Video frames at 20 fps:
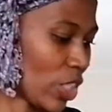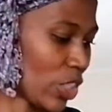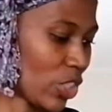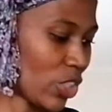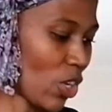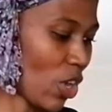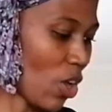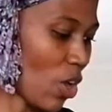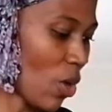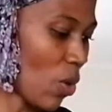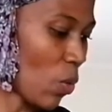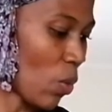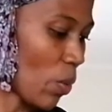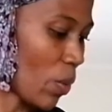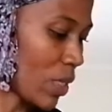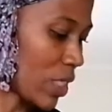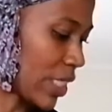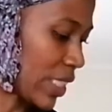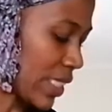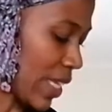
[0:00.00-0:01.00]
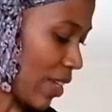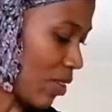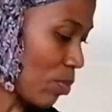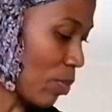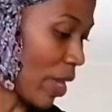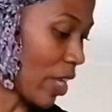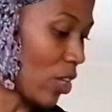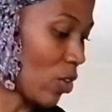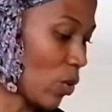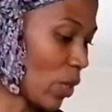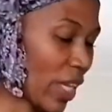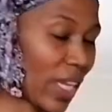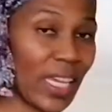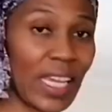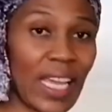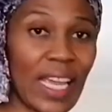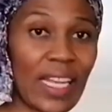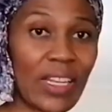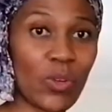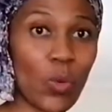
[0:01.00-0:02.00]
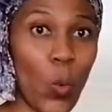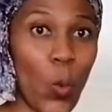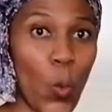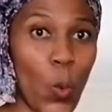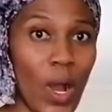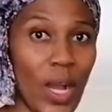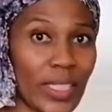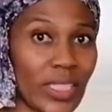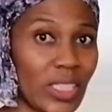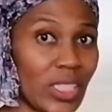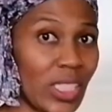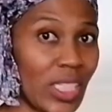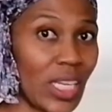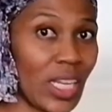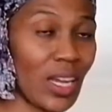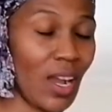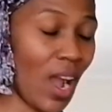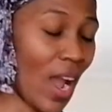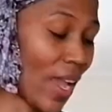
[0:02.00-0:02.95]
So we will start by looking at what